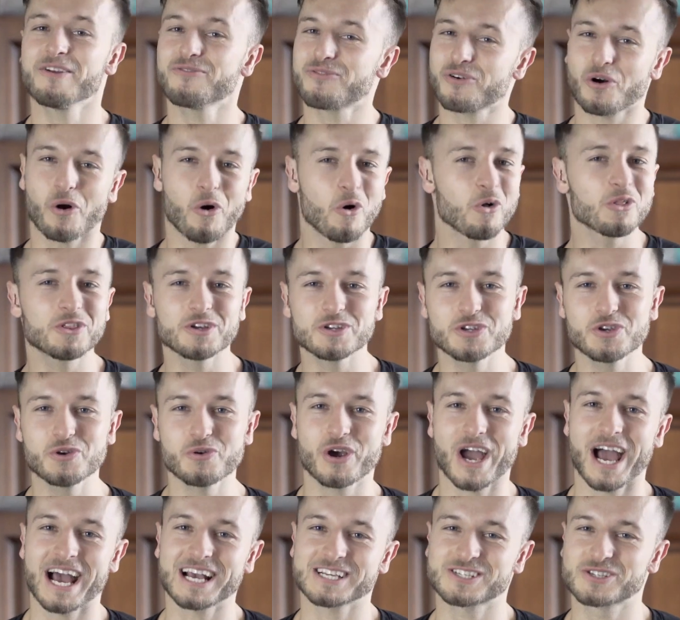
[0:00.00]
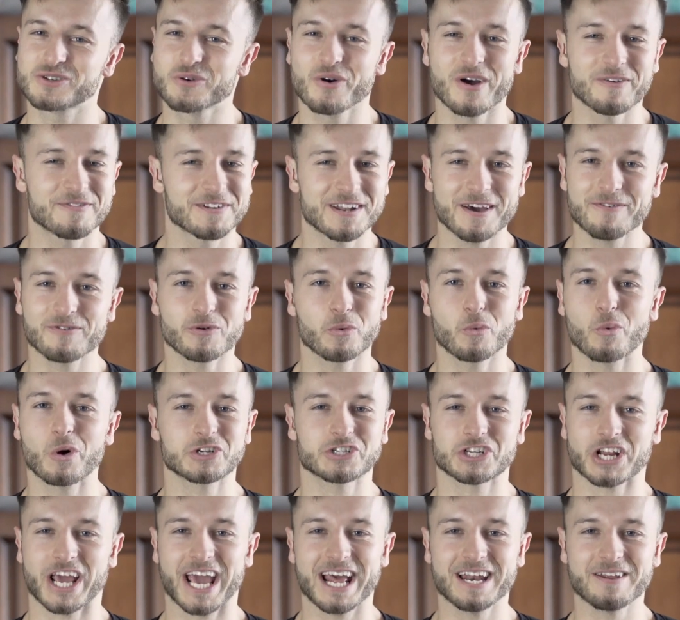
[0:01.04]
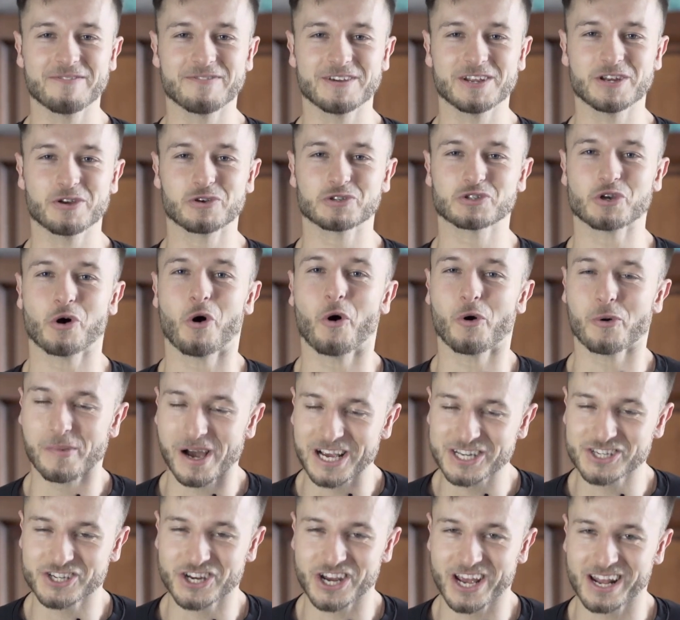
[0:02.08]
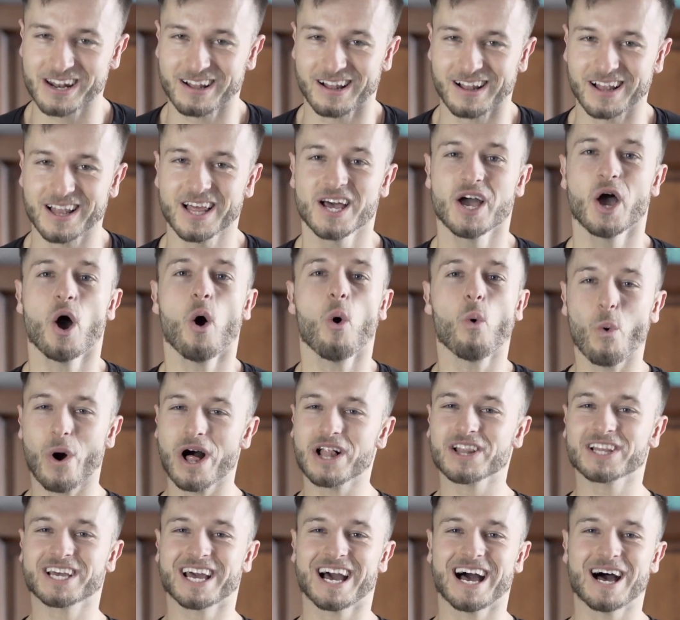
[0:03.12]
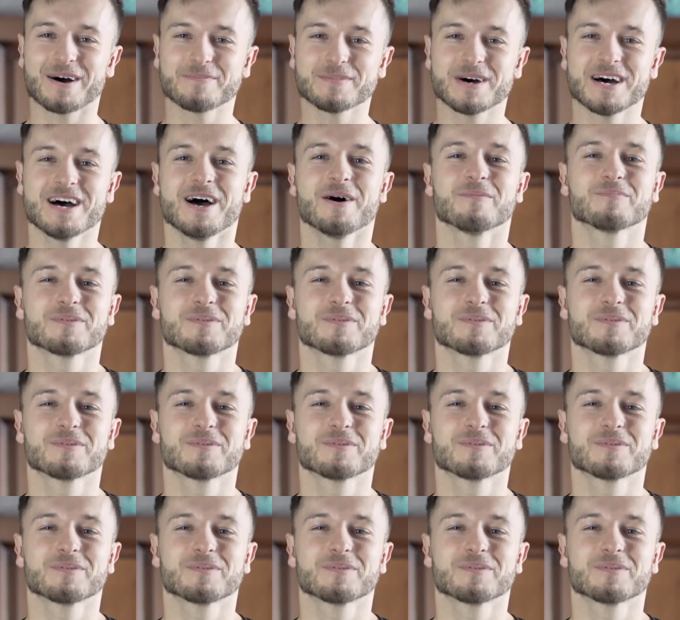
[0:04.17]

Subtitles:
And for all the new guys who have never watched any videos on my channel, welcome.